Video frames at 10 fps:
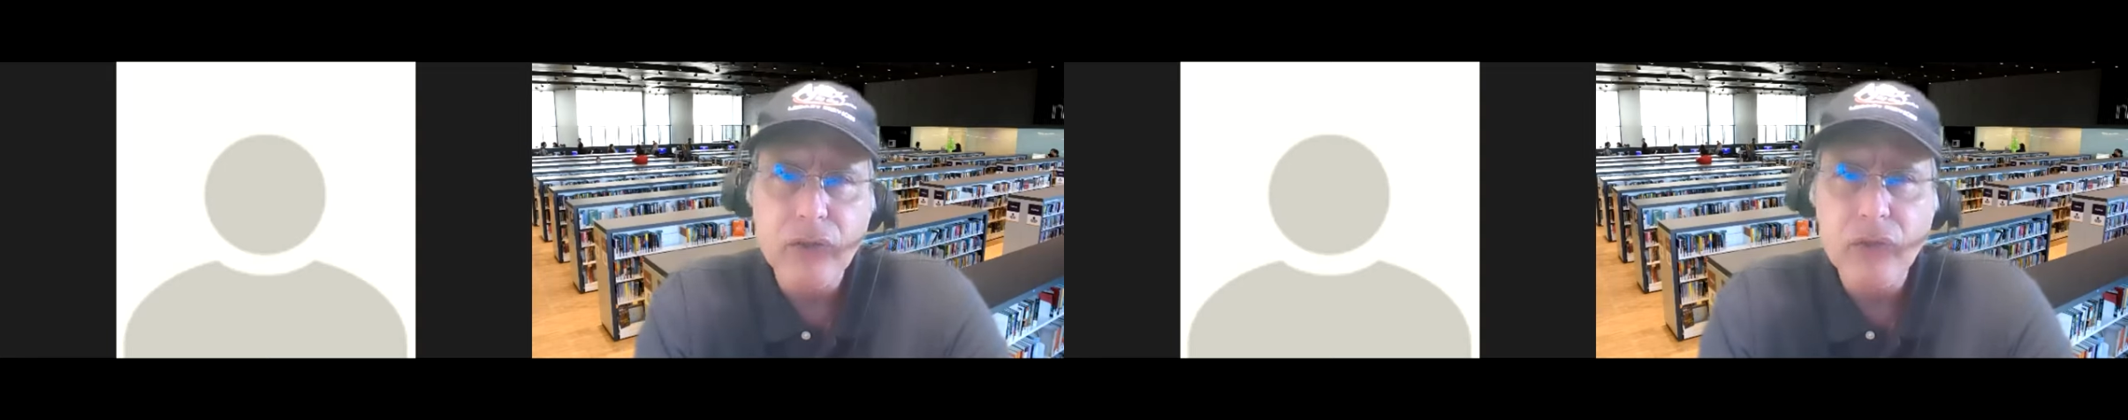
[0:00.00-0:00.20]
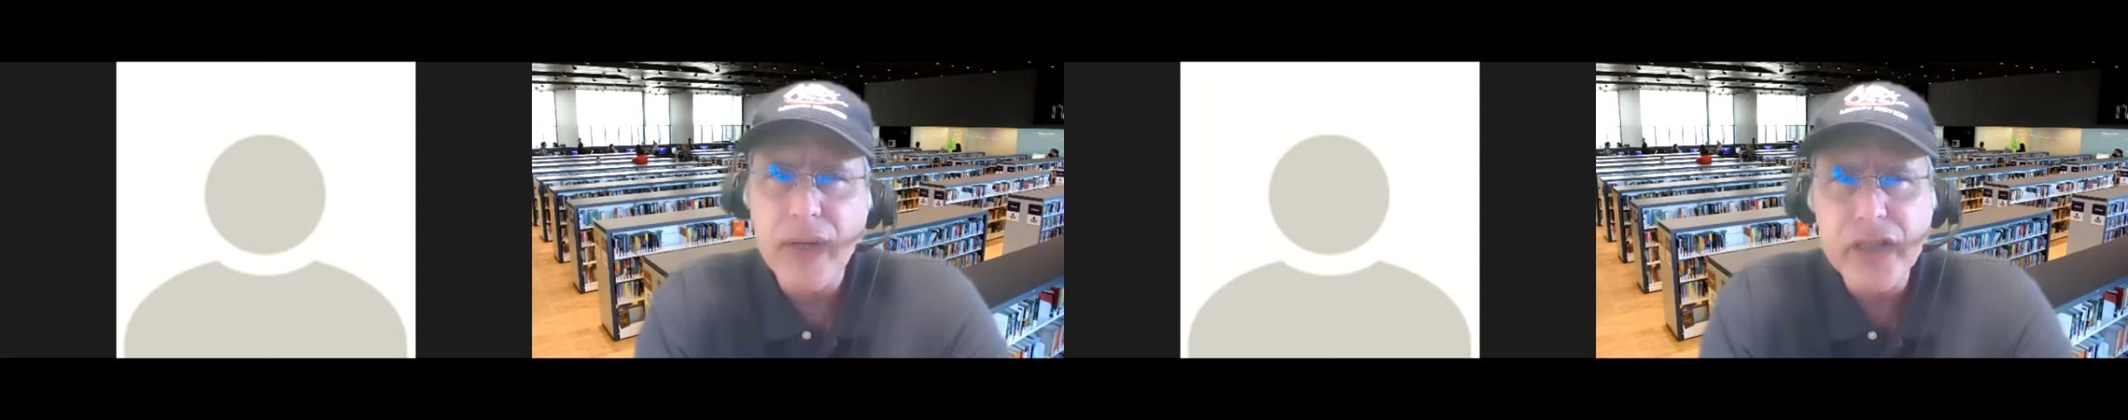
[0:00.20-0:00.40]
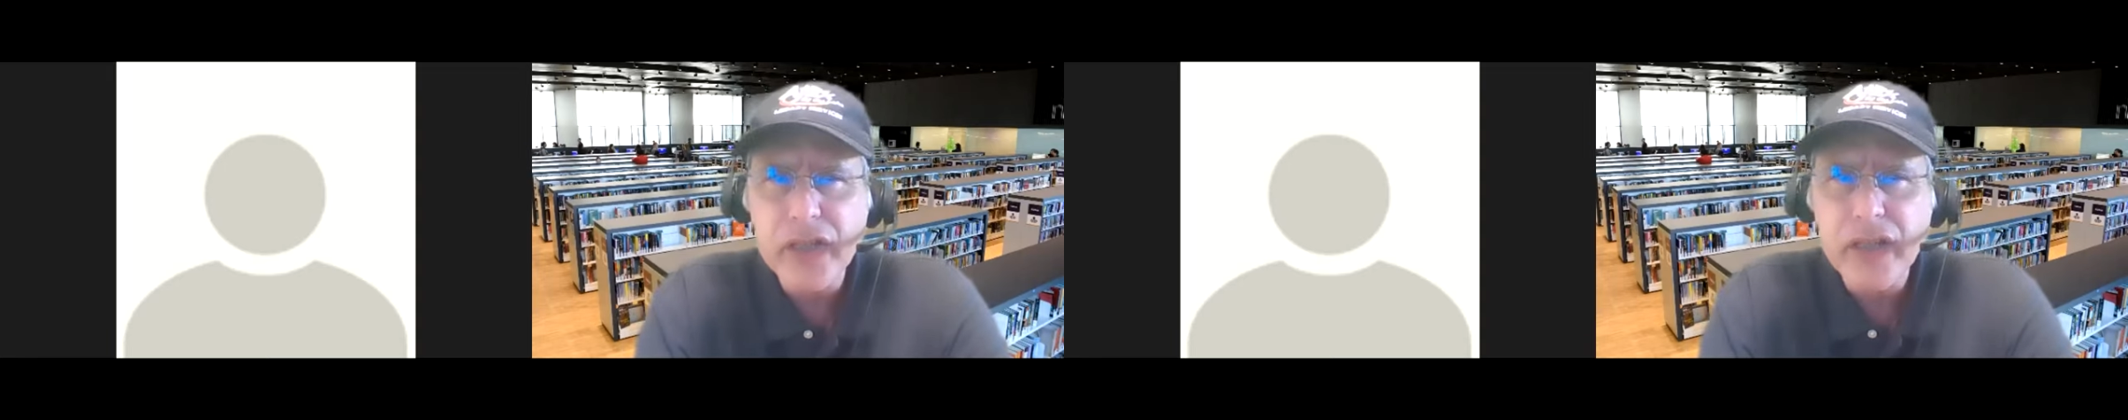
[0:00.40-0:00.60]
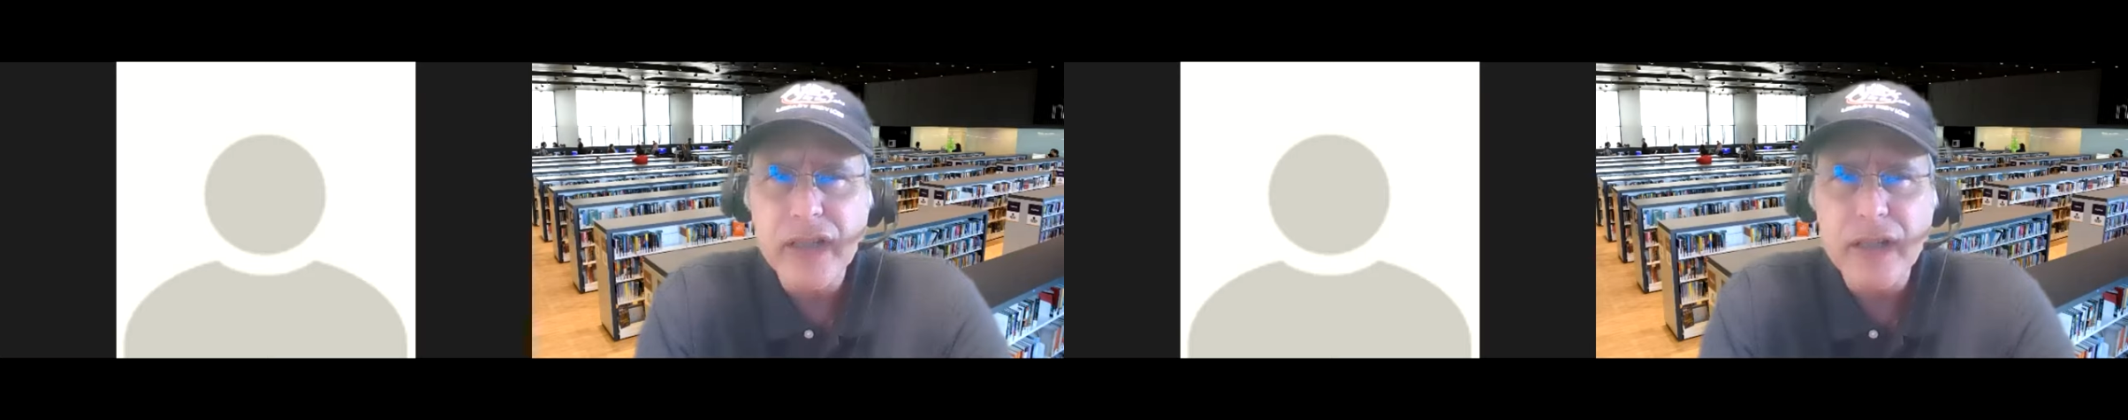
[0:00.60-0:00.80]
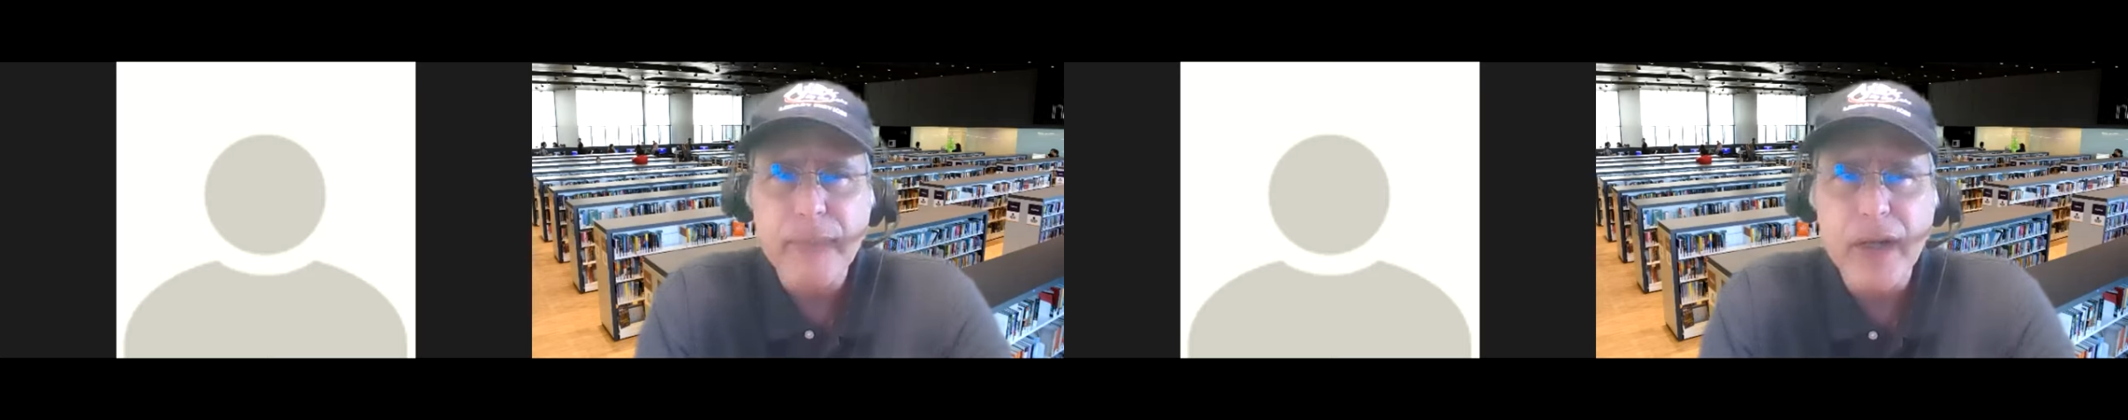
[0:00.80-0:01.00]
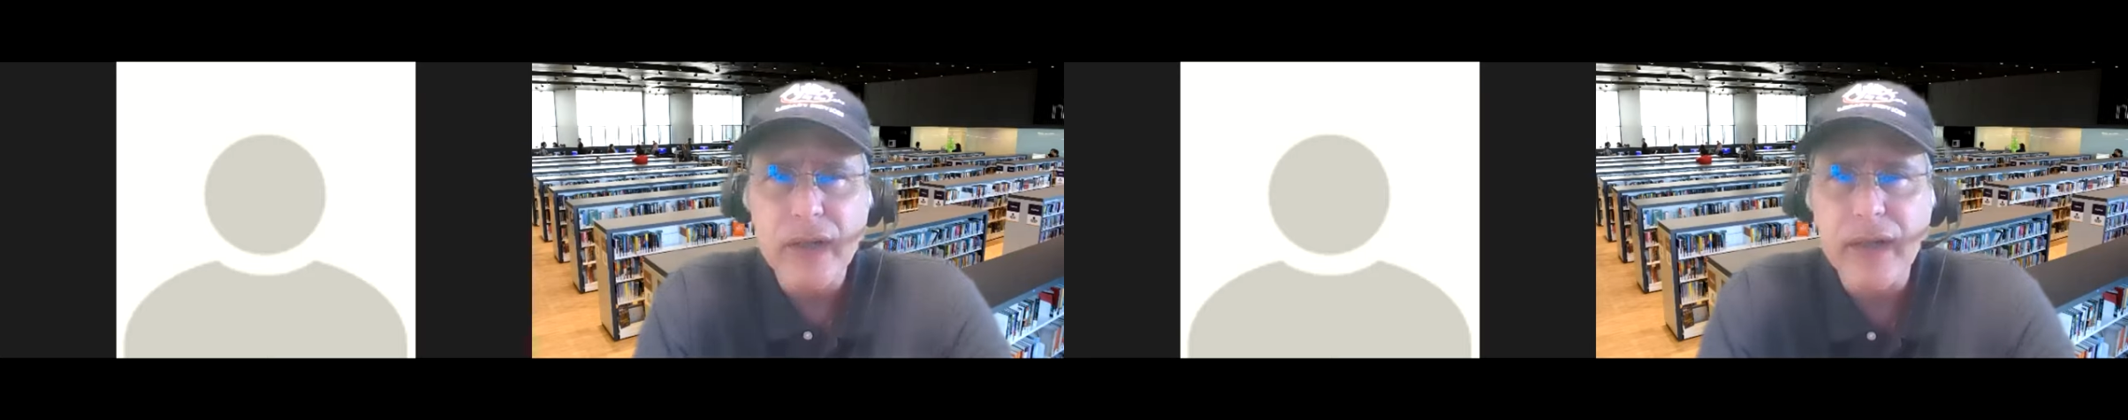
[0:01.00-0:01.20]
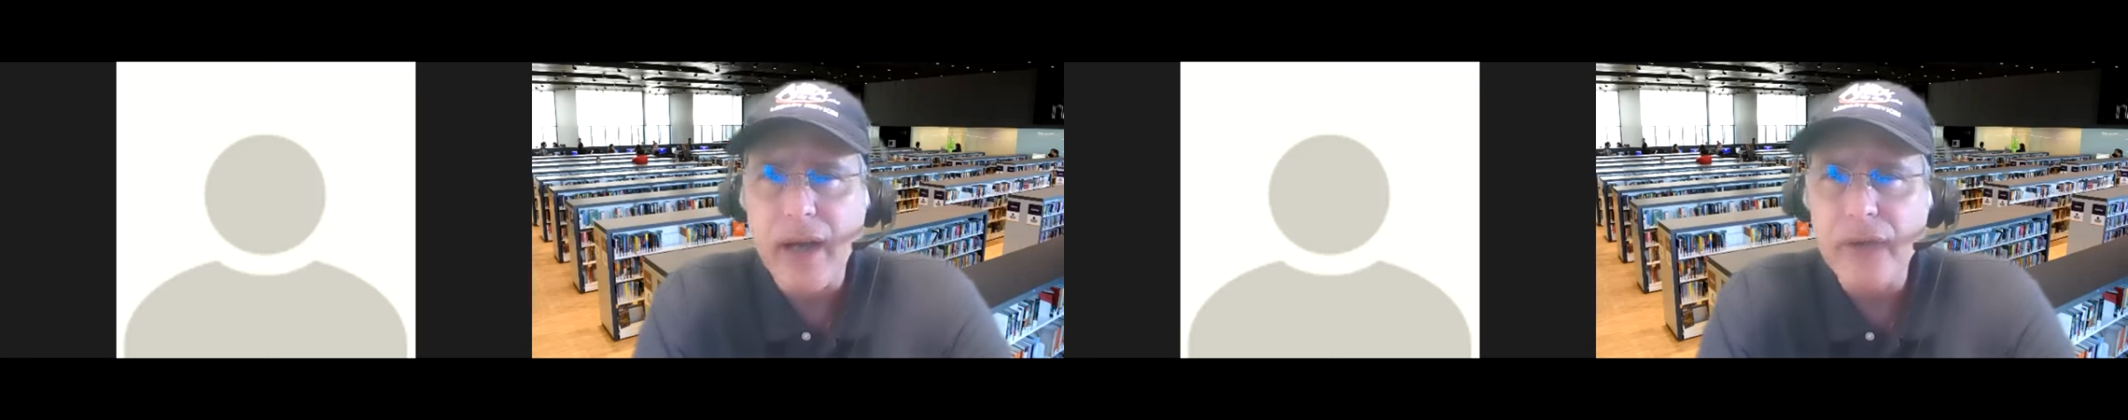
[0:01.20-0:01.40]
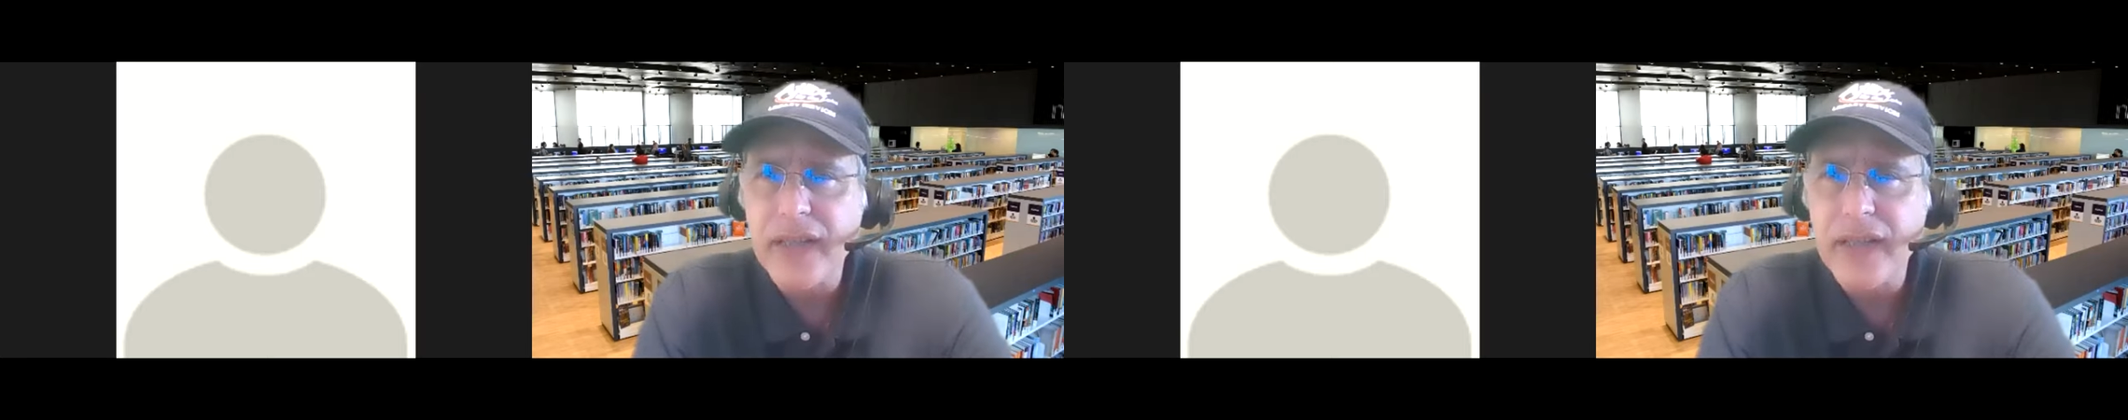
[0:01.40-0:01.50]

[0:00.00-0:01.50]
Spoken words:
questions about how